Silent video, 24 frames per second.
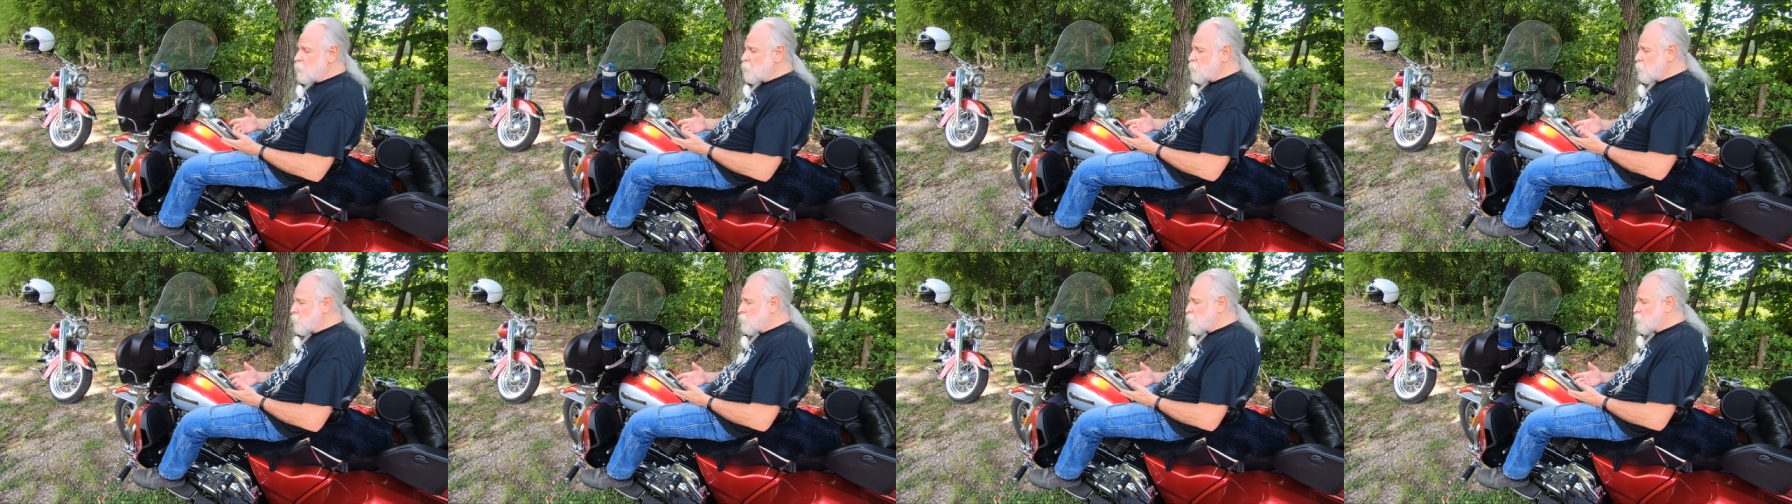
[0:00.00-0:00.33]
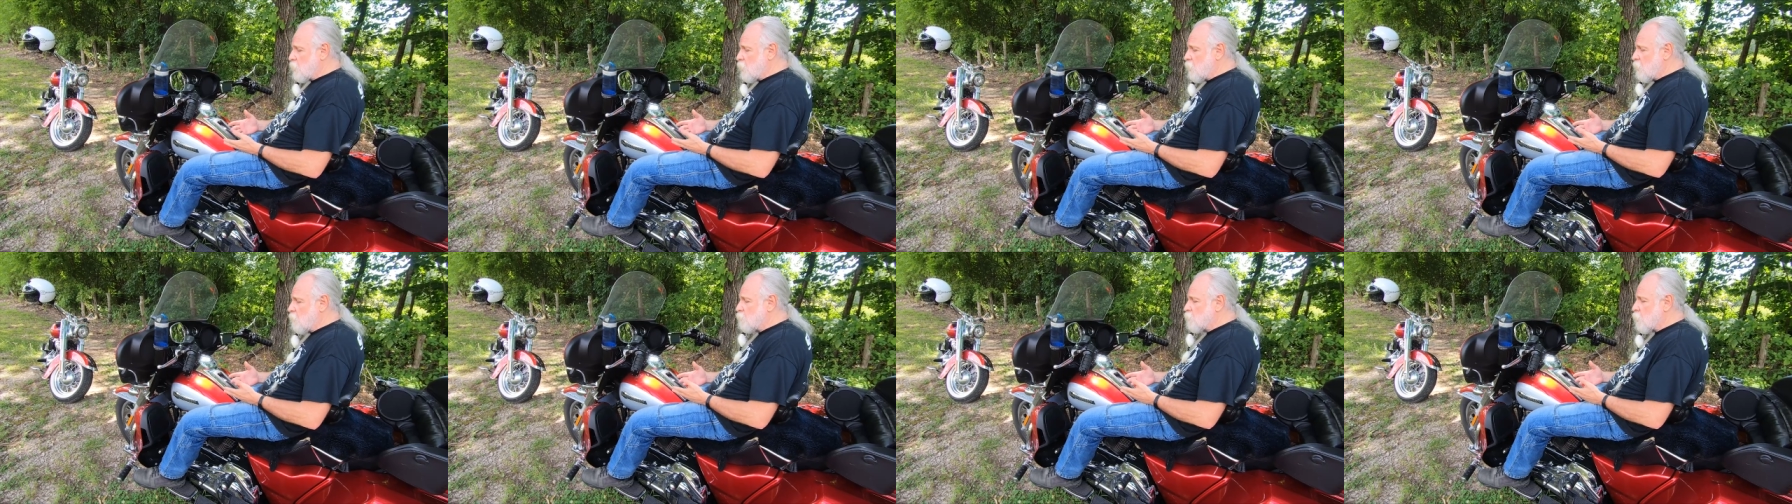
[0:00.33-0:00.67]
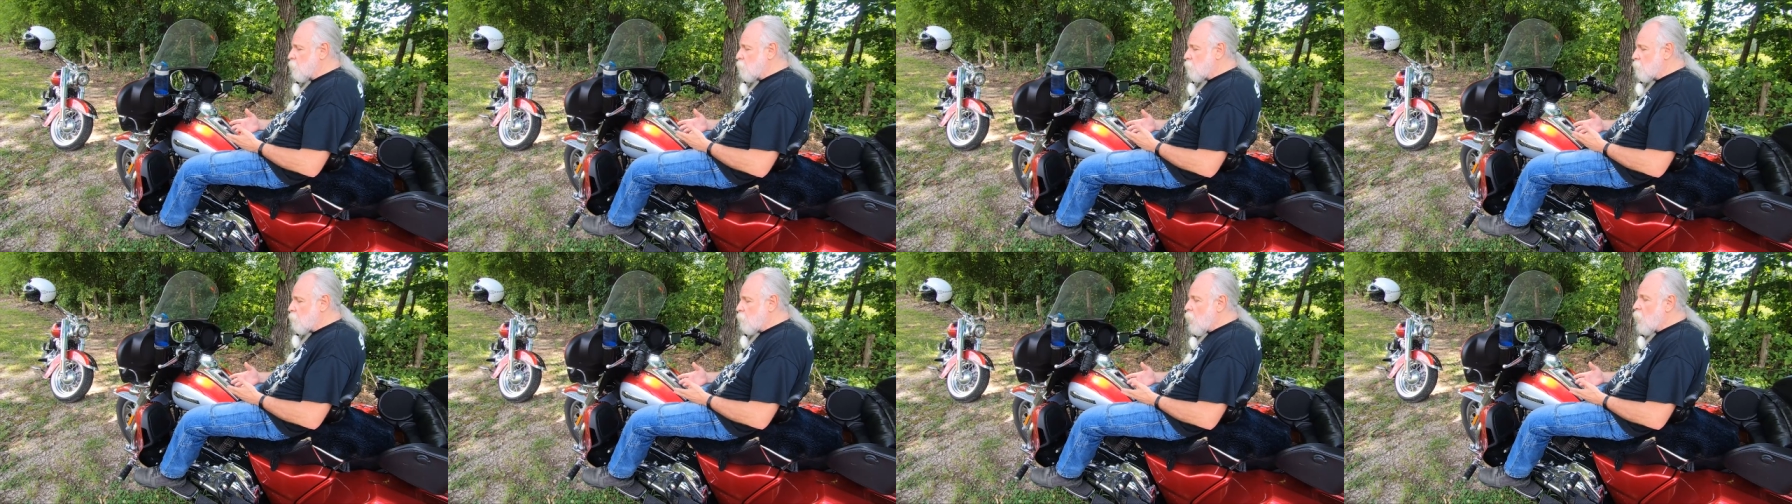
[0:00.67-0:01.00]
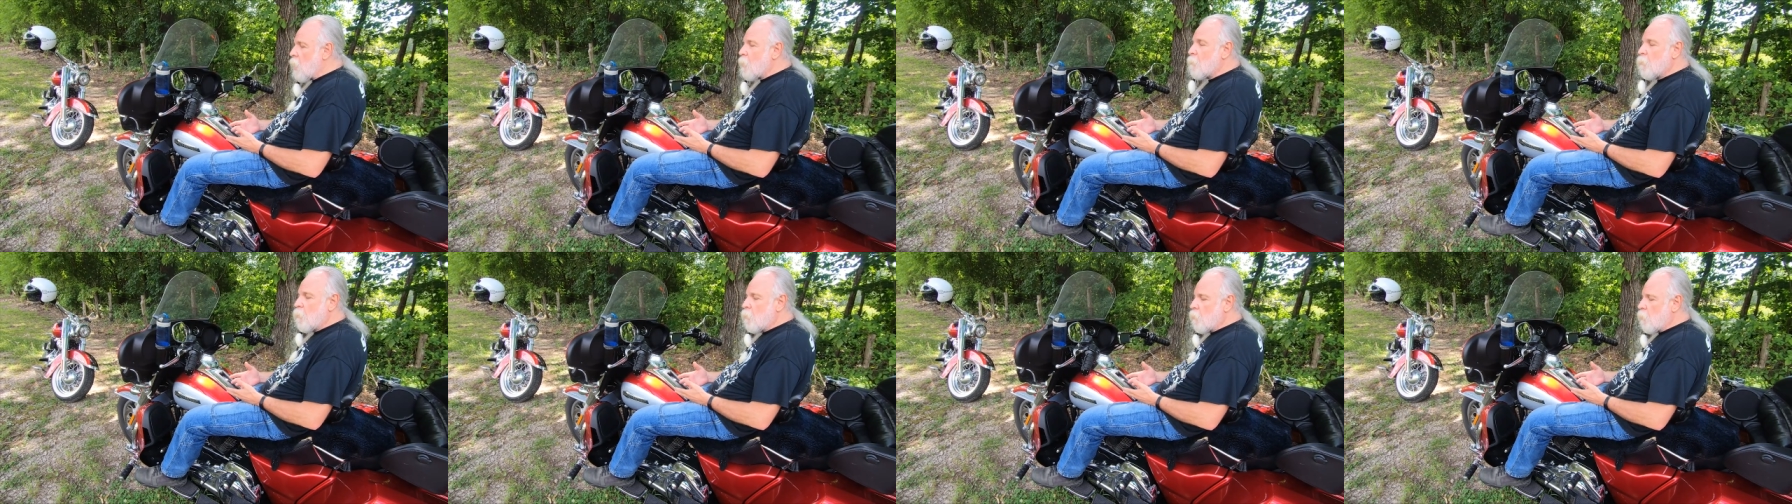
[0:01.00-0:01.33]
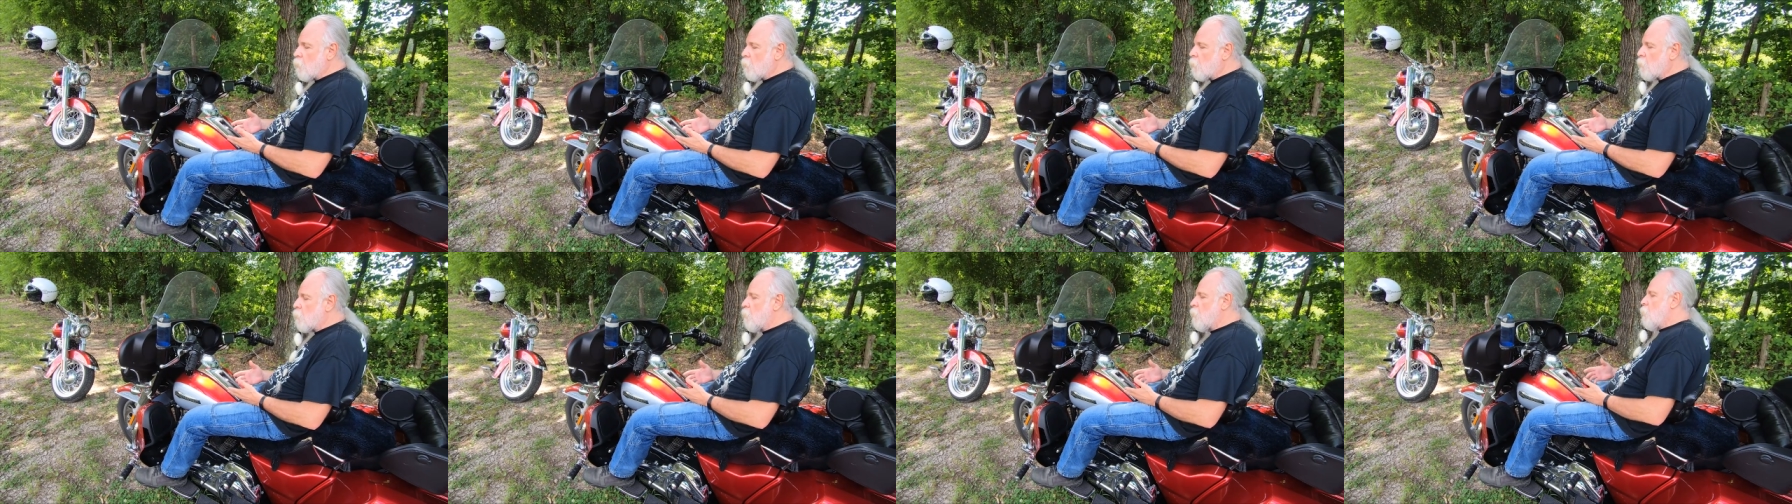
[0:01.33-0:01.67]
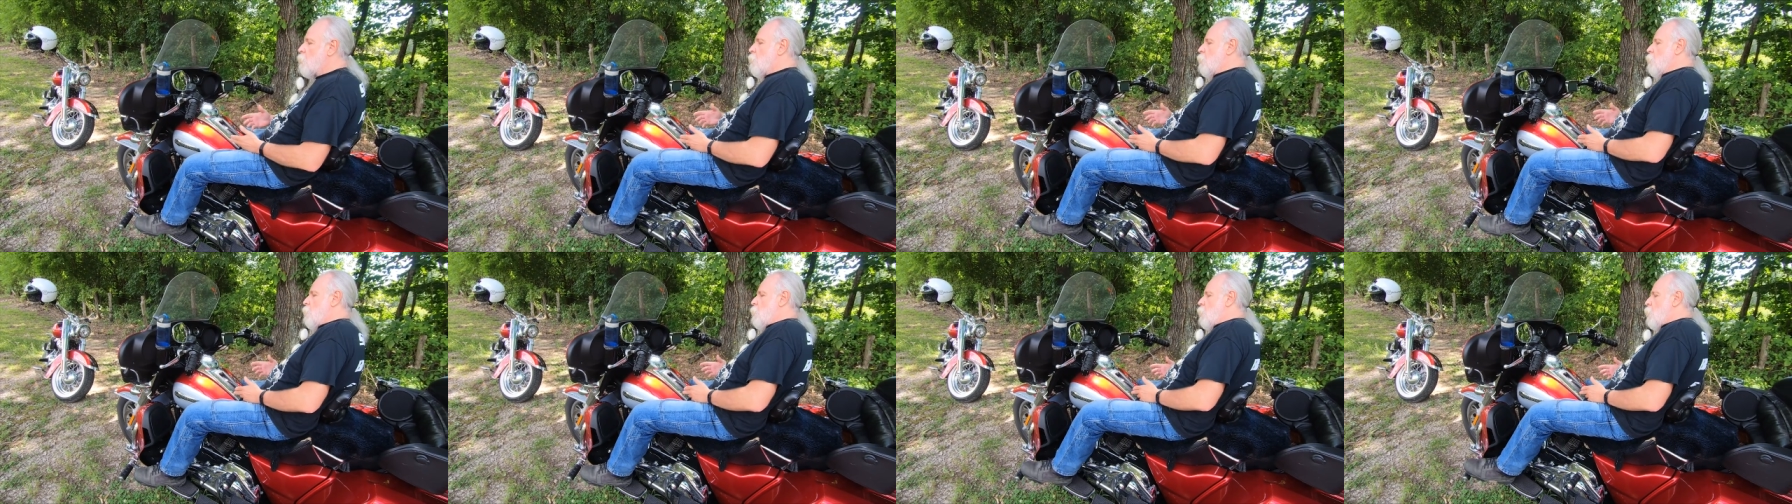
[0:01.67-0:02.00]
It just gives a lot more
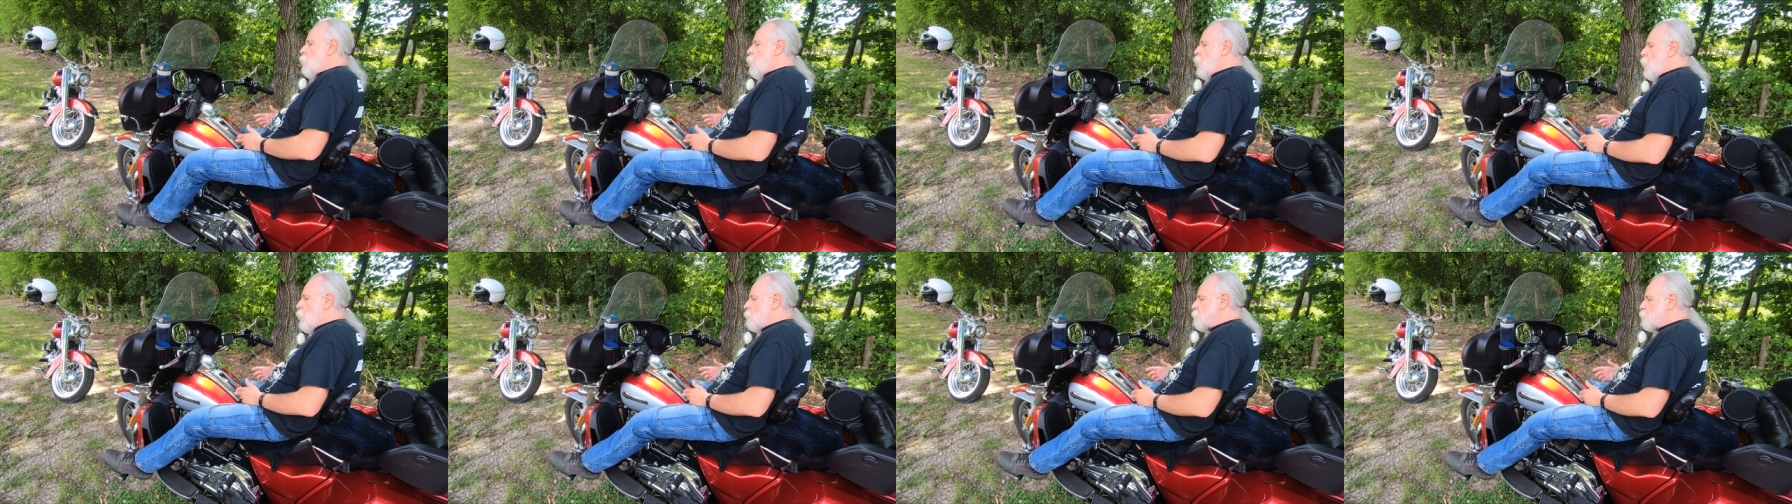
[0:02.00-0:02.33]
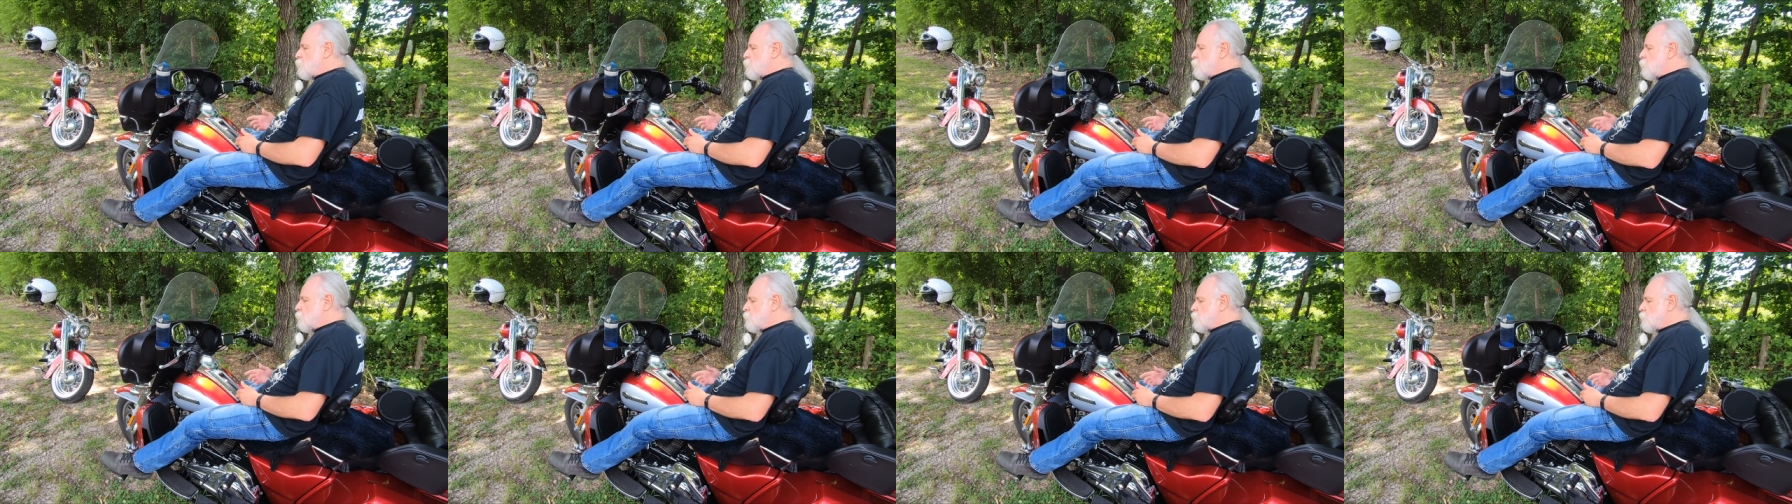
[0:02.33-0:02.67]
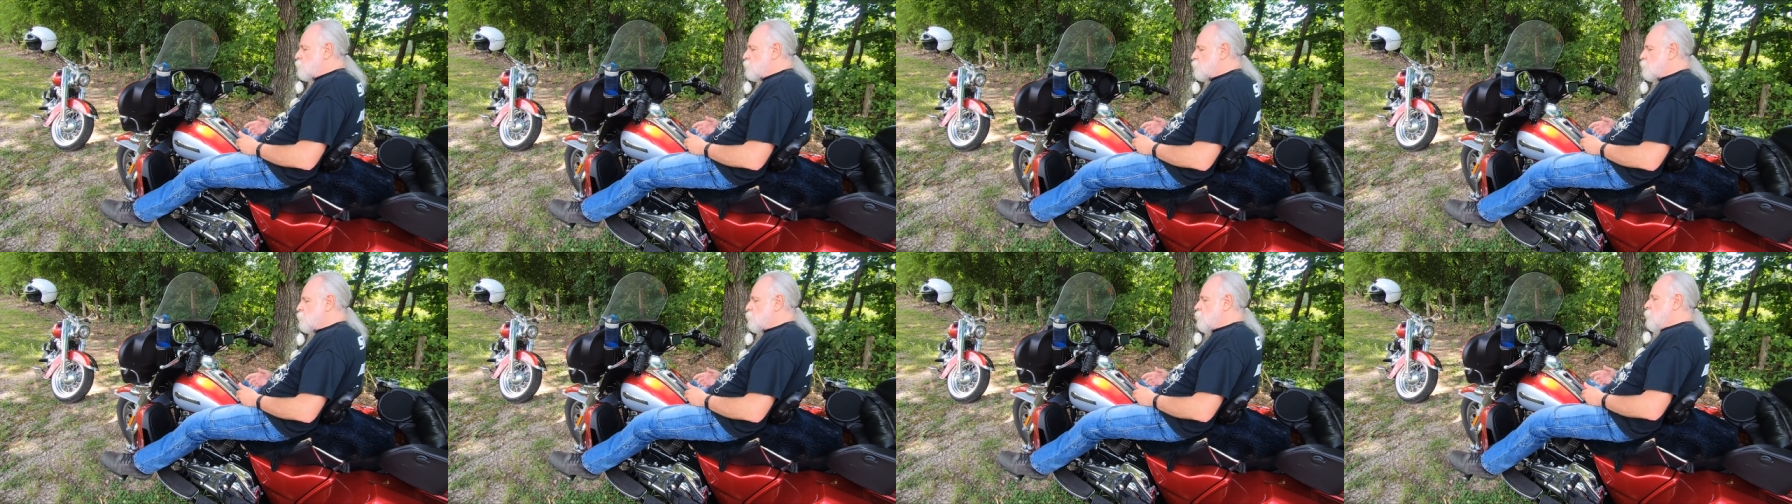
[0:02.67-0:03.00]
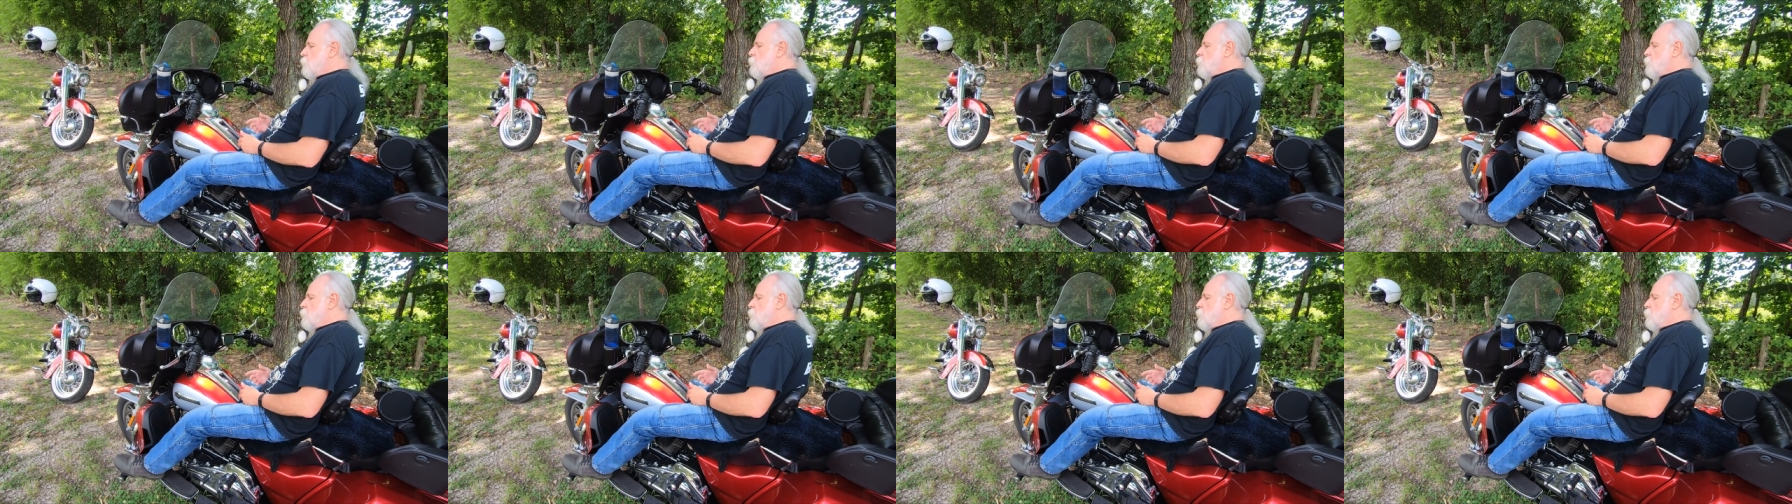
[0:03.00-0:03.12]
options.